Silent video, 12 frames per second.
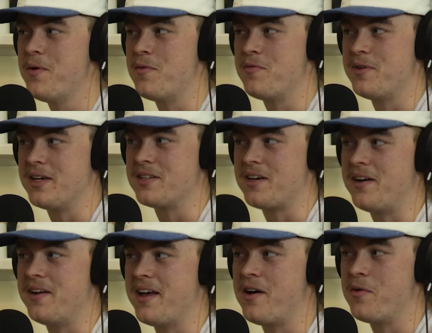We'll figure
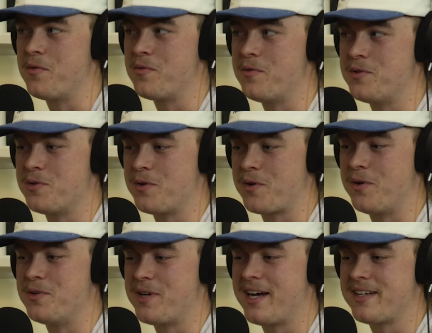something out. We'll draw a
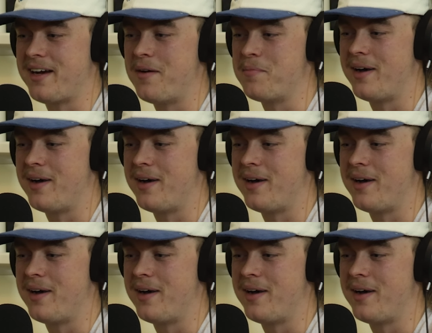contract up.